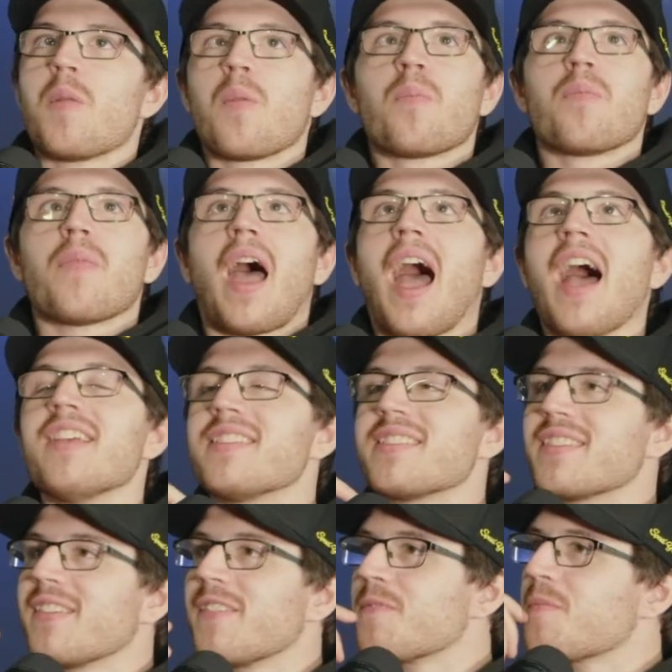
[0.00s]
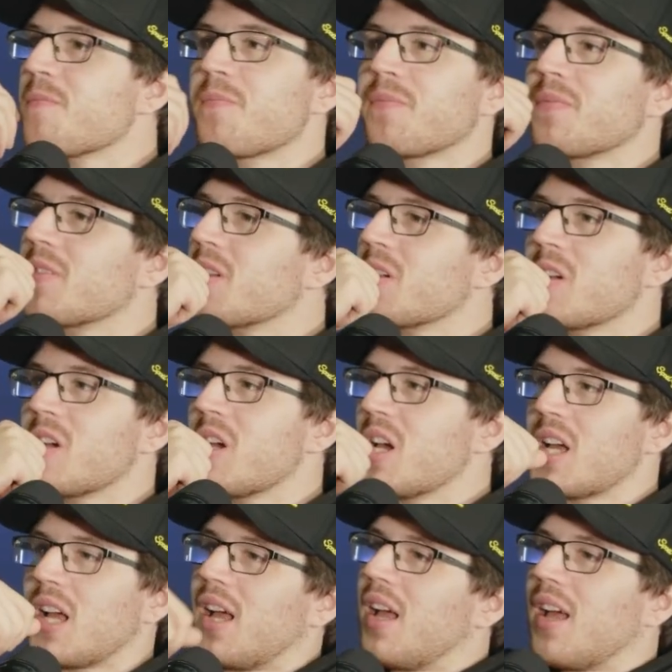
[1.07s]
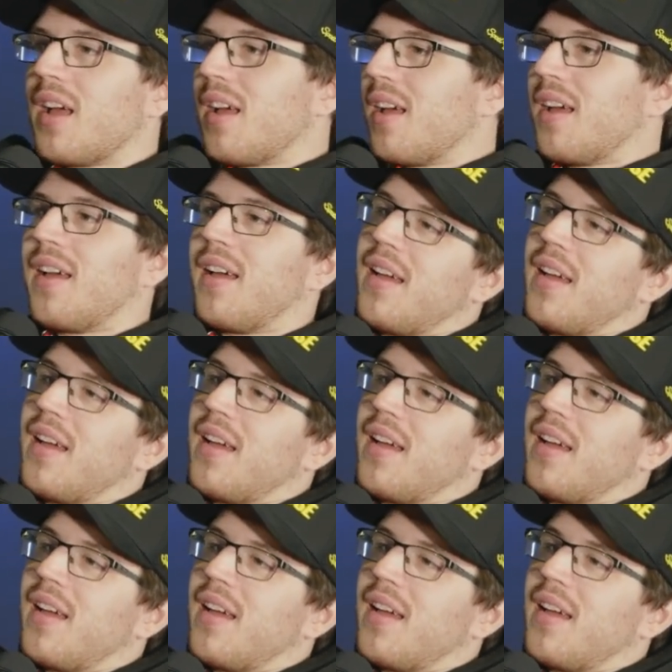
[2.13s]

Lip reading: Because the new shit that they make is fucking... They're all looking the